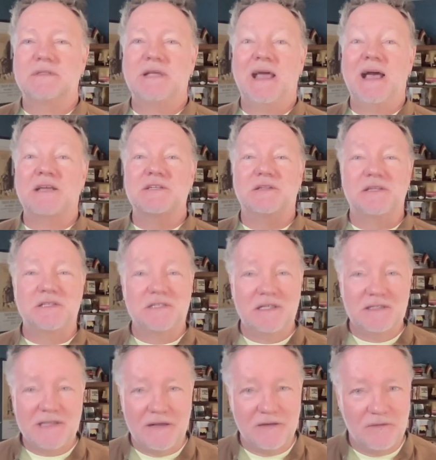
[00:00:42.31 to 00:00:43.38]
to actually
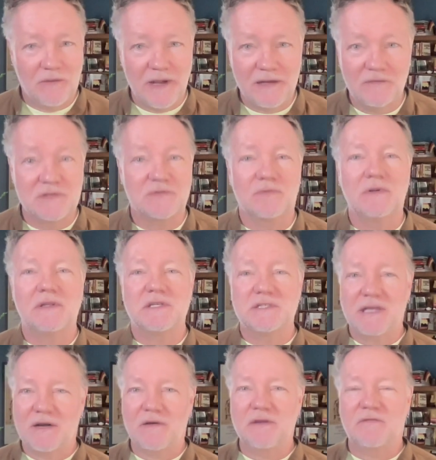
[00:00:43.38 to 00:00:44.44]
sit down and write was really
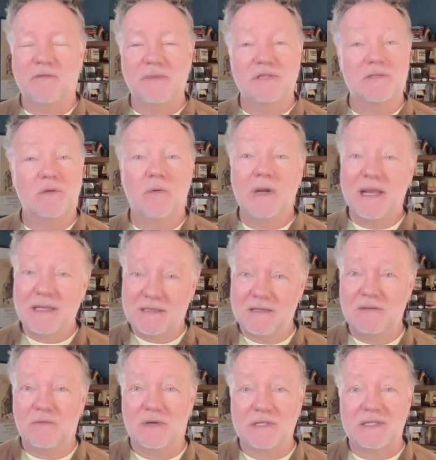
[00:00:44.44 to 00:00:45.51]
scary for me. So what I
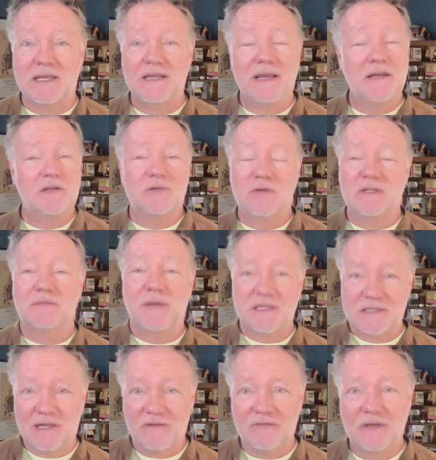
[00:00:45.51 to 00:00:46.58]
did was I kind of tricked
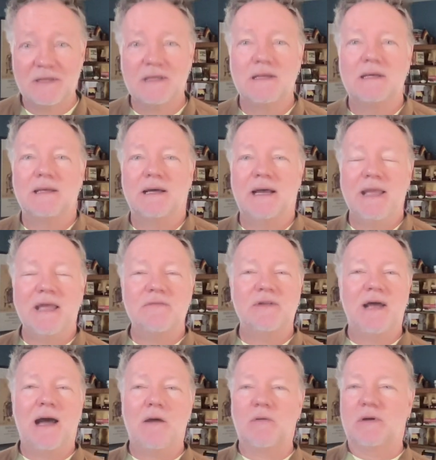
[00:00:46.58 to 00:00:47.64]
myself. I have
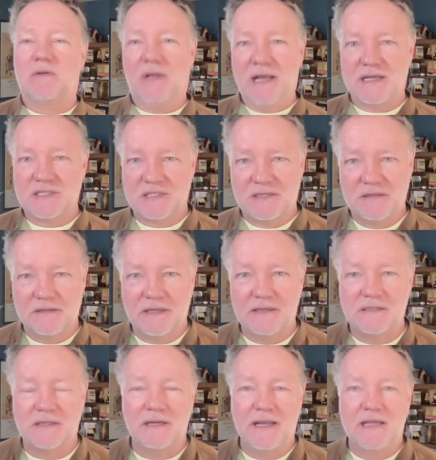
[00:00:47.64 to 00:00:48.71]
an hourglass
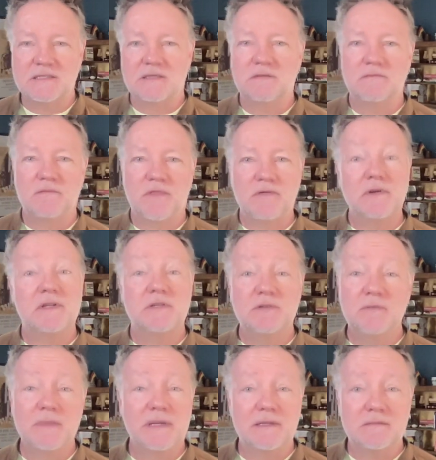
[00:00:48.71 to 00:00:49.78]
that has a
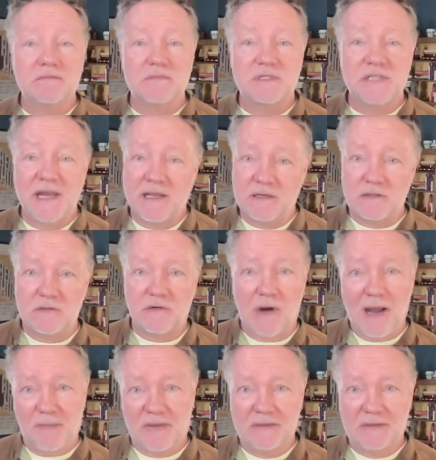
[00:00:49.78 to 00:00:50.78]
32-minute sand drop.